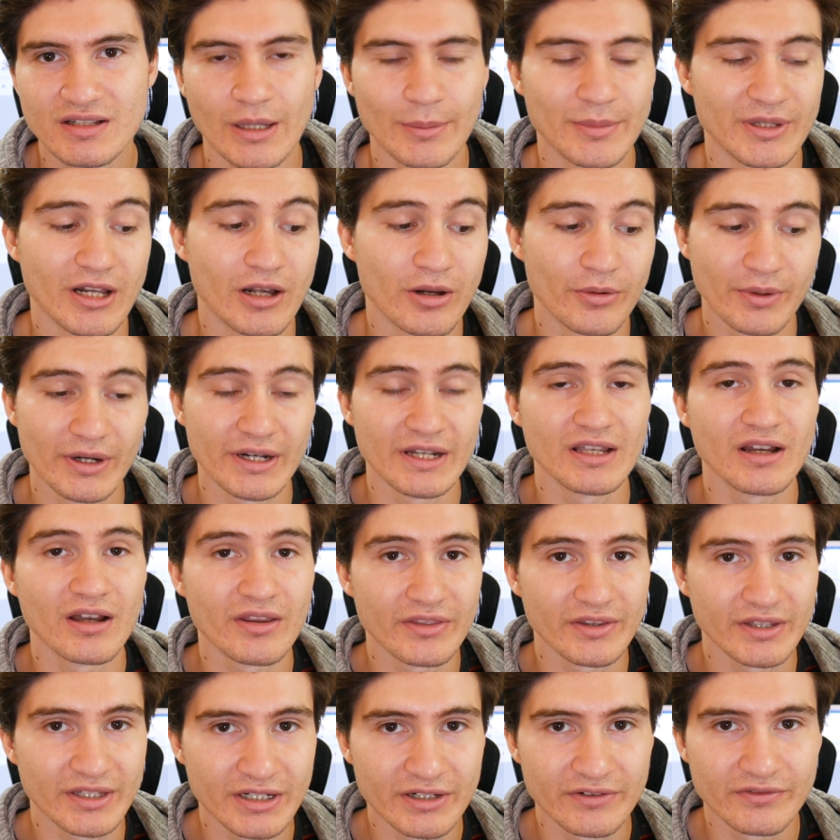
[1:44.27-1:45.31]
I mean, already
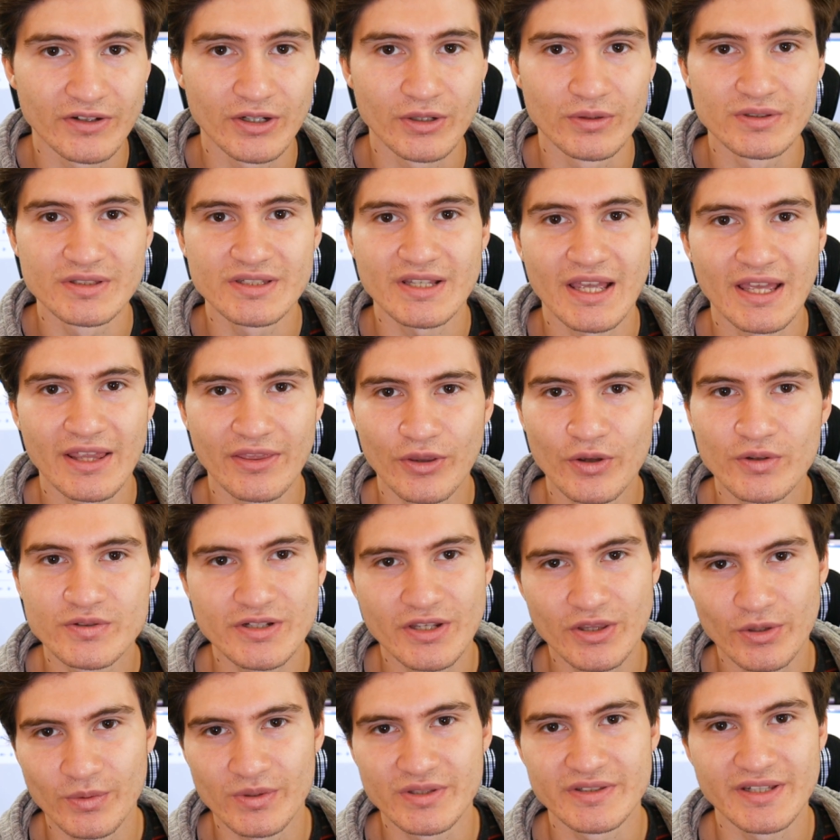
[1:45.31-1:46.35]
on the earphones, and those
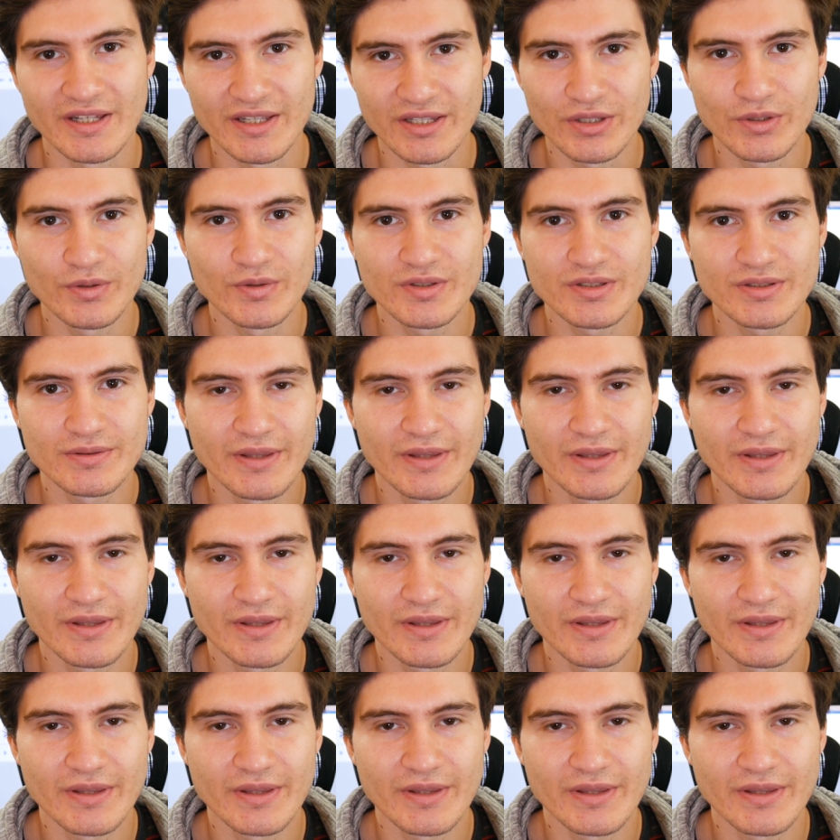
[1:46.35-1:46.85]
are the ones I use.